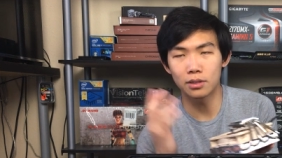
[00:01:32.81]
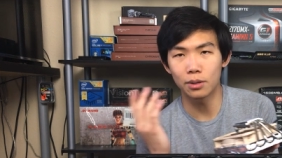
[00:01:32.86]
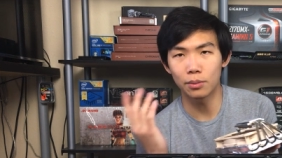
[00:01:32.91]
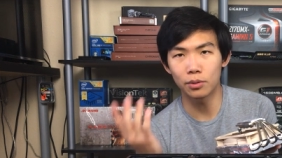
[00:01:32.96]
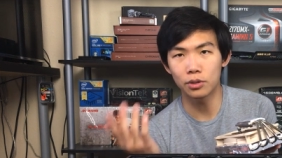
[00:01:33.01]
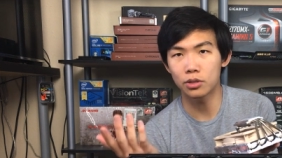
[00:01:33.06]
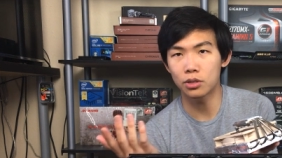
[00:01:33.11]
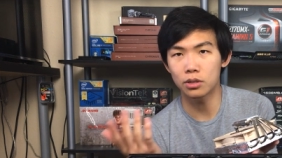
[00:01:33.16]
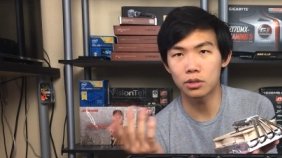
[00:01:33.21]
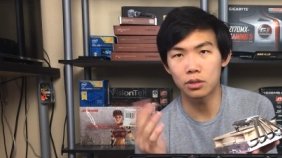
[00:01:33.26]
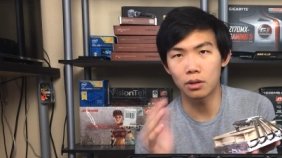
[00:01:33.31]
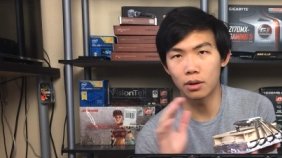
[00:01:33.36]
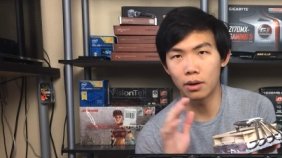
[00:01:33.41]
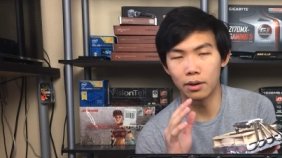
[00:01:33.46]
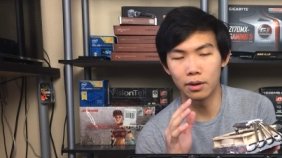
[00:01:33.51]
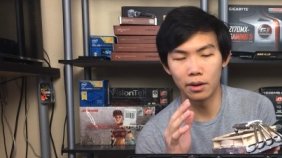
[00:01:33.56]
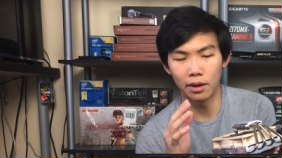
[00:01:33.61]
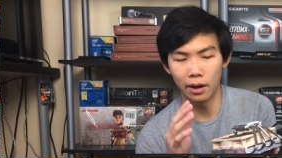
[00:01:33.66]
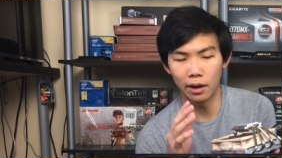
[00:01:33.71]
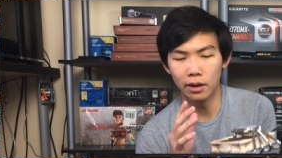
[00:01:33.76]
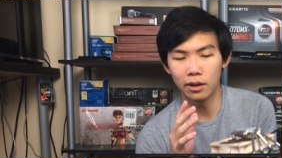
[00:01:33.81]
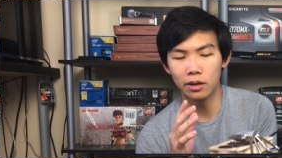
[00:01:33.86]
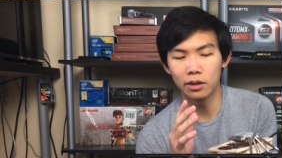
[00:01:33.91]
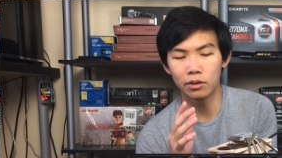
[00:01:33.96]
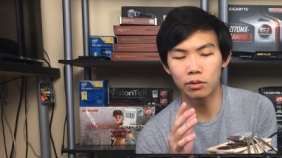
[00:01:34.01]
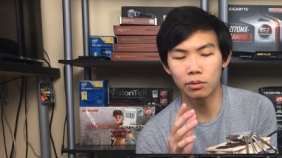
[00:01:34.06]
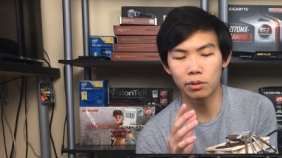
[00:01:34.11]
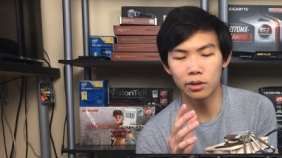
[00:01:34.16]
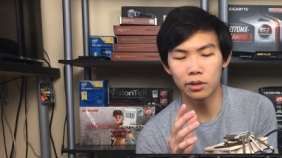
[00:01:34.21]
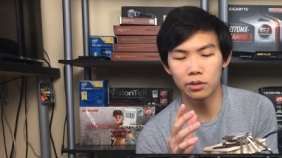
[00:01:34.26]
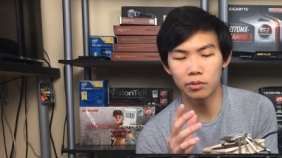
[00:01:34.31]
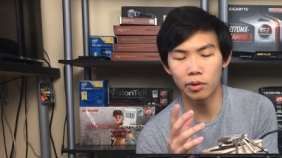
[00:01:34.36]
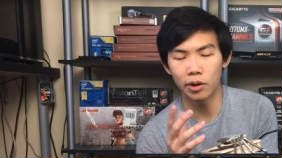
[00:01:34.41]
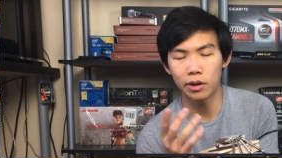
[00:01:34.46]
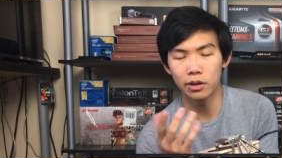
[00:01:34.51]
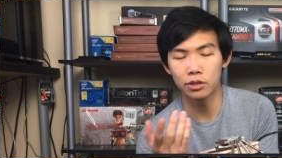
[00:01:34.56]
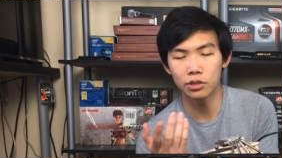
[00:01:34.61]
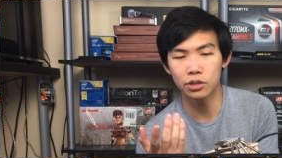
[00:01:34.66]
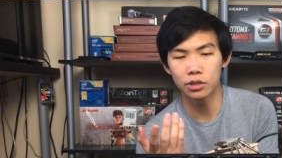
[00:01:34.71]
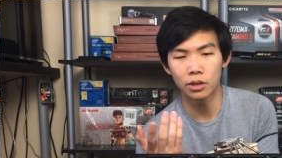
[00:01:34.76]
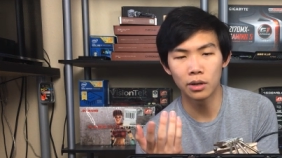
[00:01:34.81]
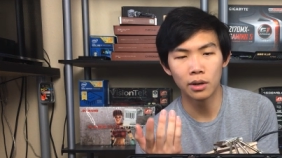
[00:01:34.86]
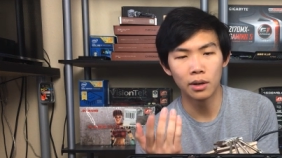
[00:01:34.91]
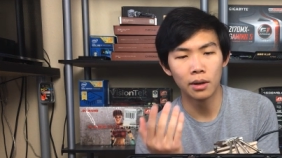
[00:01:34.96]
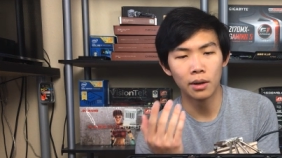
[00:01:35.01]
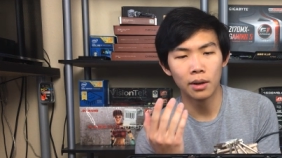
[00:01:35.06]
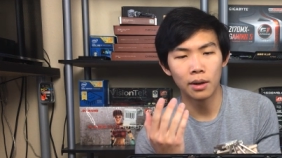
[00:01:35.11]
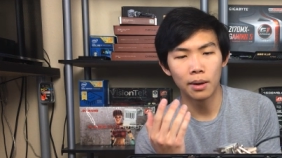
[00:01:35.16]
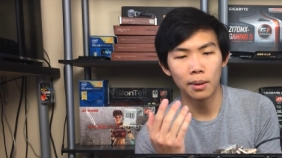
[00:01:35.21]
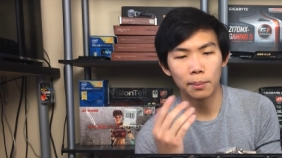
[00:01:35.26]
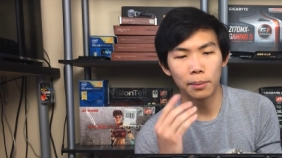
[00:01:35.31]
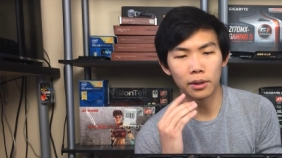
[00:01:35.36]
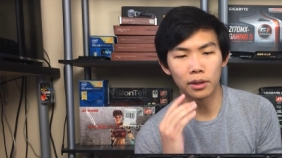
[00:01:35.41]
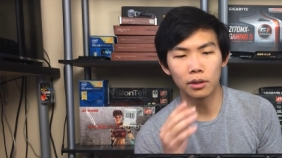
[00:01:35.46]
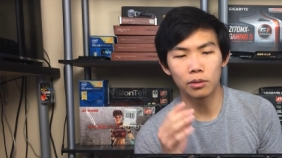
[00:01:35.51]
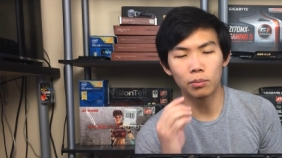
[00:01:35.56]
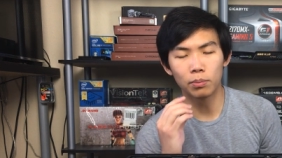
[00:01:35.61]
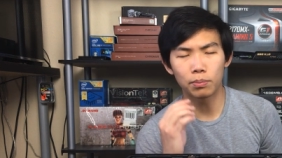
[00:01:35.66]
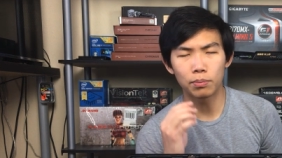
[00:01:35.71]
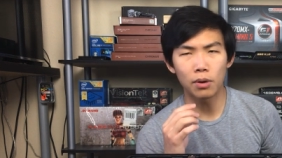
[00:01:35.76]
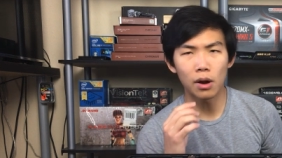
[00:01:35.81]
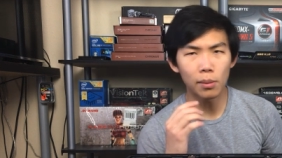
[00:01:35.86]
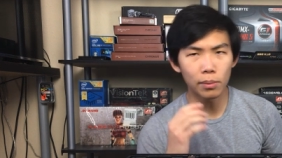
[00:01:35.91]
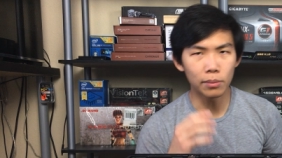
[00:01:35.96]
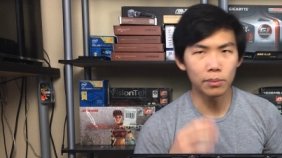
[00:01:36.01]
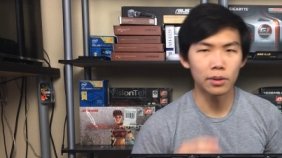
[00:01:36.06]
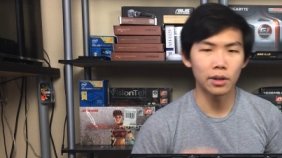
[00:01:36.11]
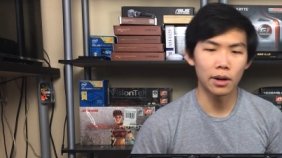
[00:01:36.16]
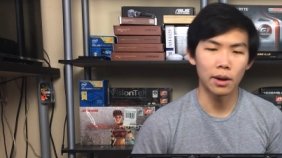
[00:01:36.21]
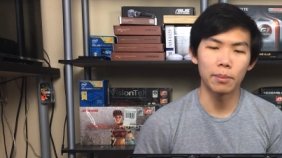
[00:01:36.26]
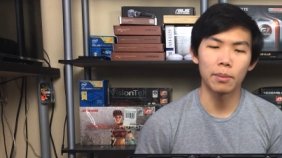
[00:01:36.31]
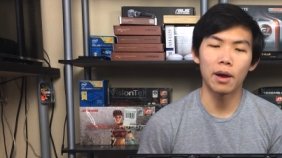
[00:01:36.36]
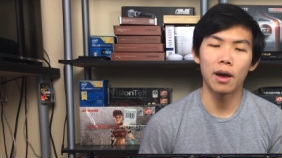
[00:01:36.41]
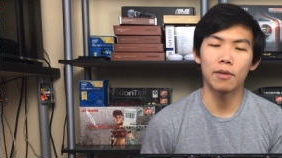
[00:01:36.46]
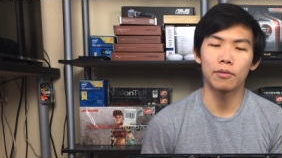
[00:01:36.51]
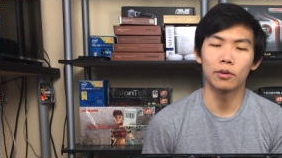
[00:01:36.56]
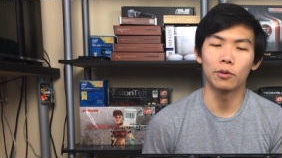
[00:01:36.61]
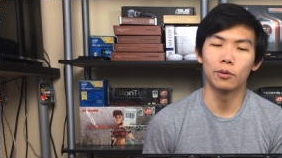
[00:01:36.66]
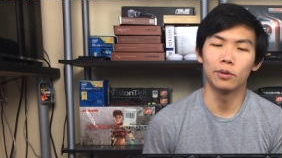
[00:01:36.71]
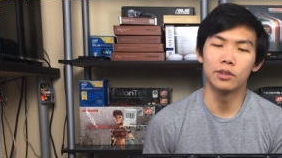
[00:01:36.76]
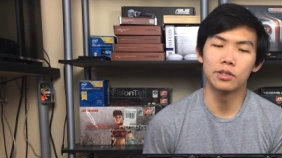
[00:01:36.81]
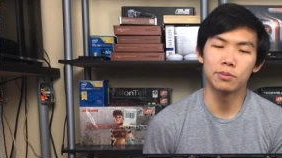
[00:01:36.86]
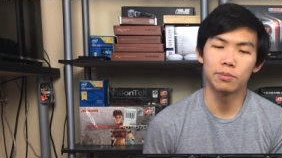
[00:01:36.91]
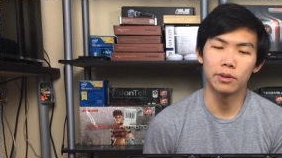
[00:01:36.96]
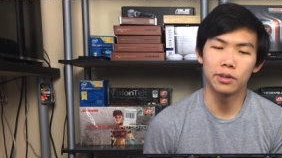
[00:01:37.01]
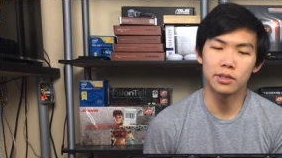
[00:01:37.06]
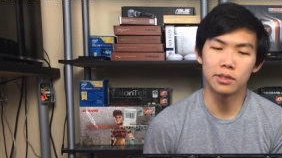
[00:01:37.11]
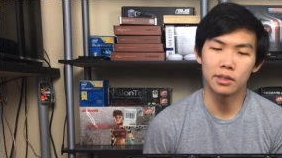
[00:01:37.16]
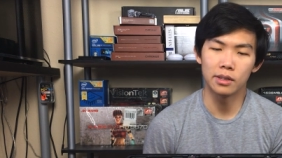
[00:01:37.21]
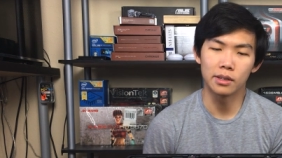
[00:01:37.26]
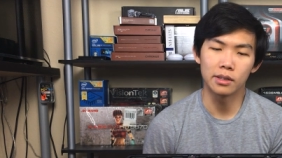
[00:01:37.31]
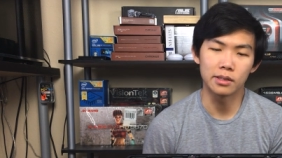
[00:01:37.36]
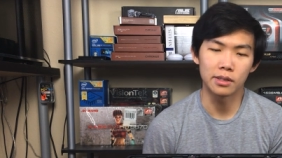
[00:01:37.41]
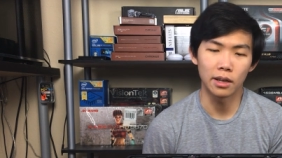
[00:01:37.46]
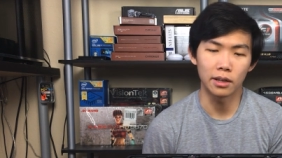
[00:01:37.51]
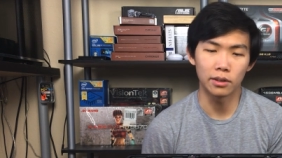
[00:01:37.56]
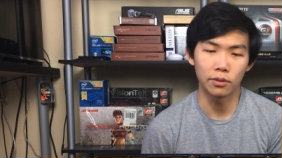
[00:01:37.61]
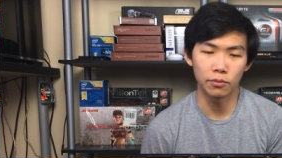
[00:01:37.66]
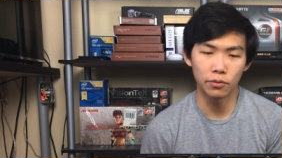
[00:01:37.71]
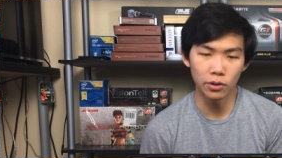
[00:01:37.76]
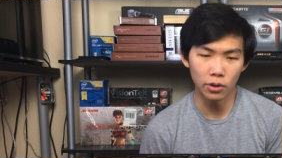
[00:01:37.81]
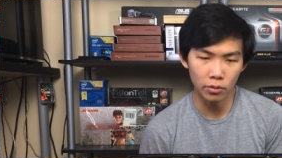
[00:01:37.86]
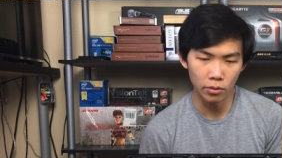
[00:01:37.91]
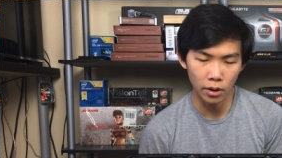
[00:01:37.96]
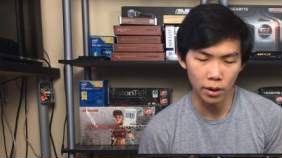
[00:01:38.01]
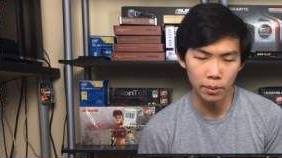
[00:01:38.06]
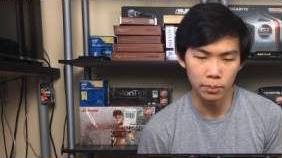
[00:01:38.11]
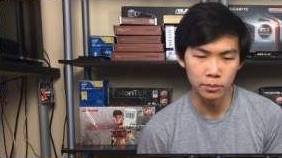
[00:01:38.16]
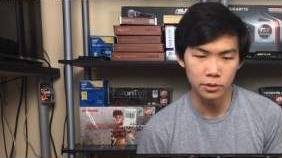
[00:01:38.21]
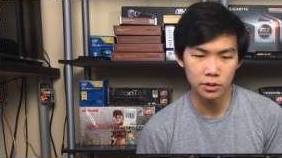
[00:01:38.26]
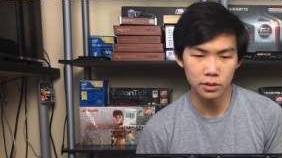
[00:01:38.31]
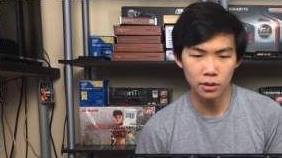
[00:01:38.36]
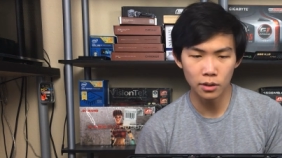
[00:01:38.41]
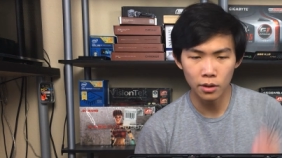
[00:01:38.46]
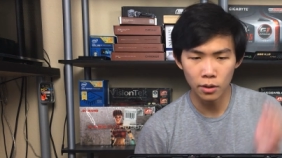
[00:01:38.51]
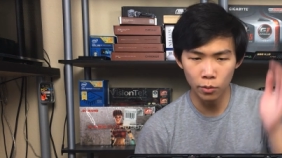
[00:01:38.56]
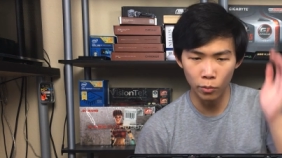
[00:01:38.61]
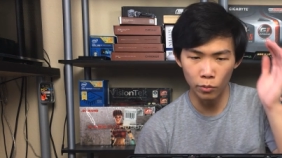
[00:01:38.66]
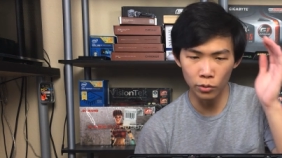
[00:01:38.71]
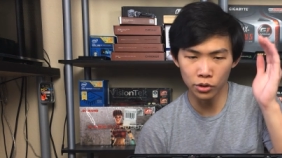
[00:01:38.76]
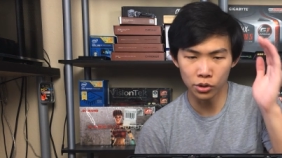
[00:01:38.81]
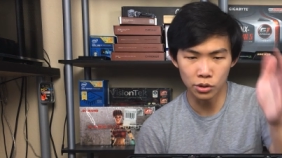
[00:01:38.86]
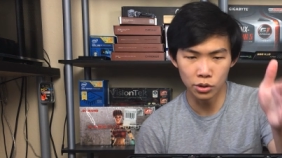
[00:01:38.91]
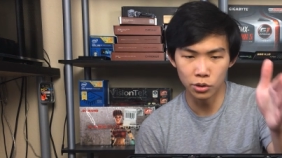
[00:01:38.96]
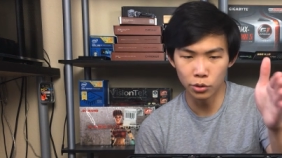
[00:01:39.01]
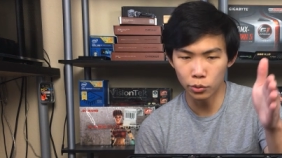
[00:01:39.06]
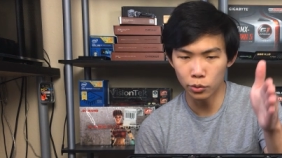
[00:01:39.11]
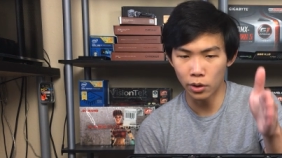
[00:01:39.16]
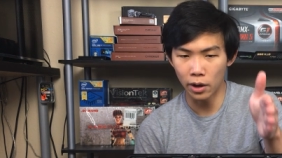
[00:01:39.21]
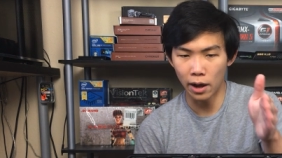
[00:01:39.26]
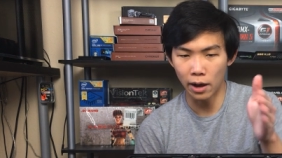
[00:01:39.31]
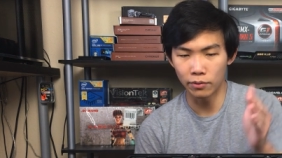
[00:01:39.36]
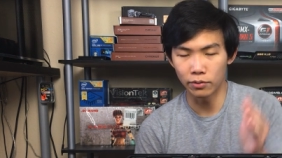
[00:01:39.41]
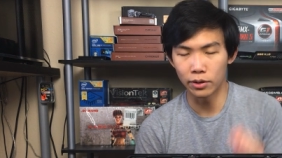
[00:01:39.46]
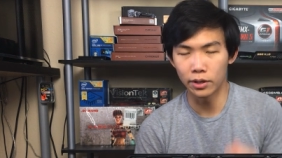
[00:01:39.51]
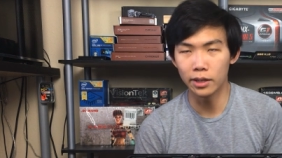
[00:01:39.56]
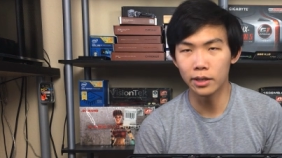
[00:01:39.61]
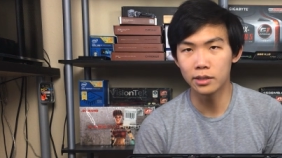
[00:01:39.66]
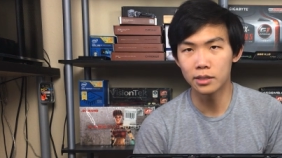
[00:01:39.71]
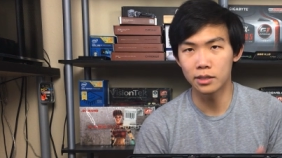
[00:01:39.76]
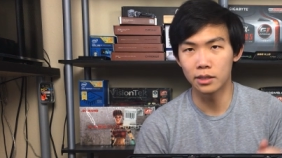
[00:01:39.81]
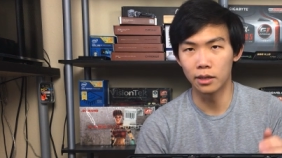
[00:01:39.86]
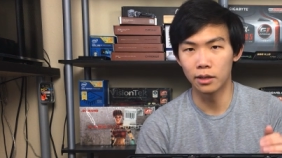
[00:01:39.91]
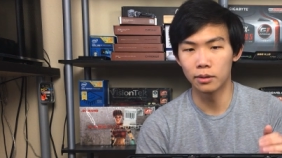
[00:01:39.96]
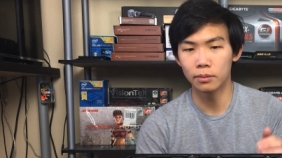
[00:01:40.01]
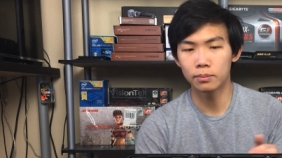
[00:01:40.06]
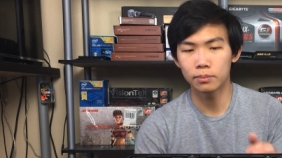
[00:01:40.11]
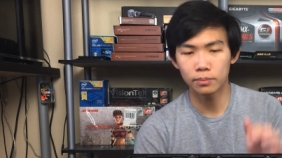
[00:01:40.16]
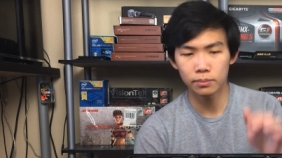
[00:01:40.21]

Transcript: Temperatures are in the eighty degrees range, but the problem that I'm having with this P C is that the V R Ms, which do have a heatsink,